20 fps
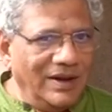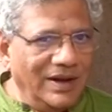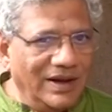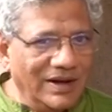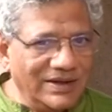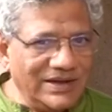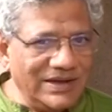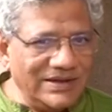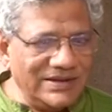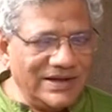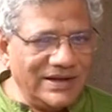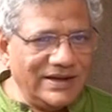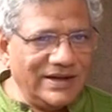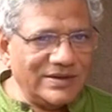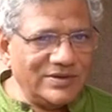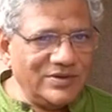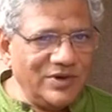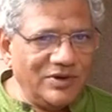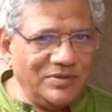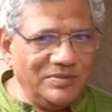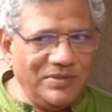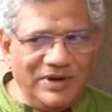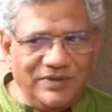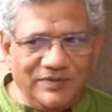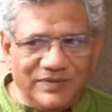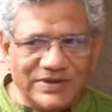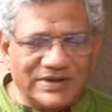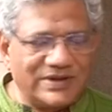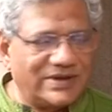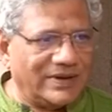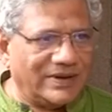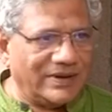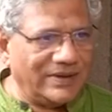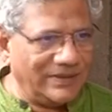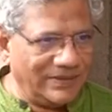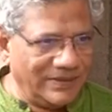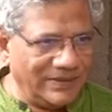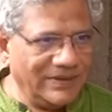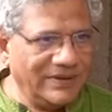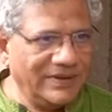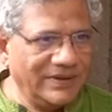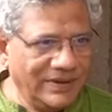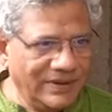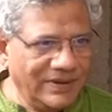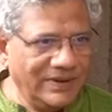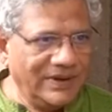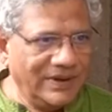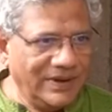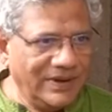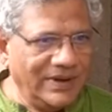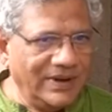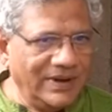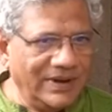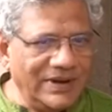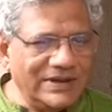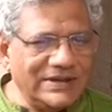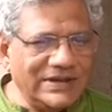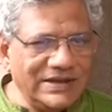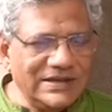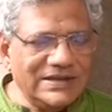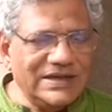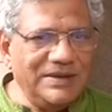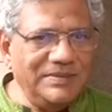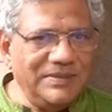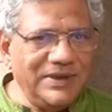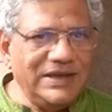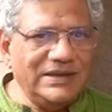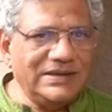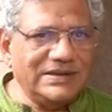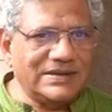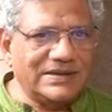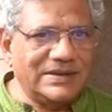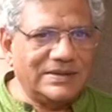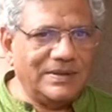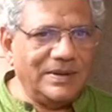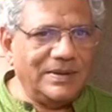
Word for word: Urgency does not mean visiting. Urgency means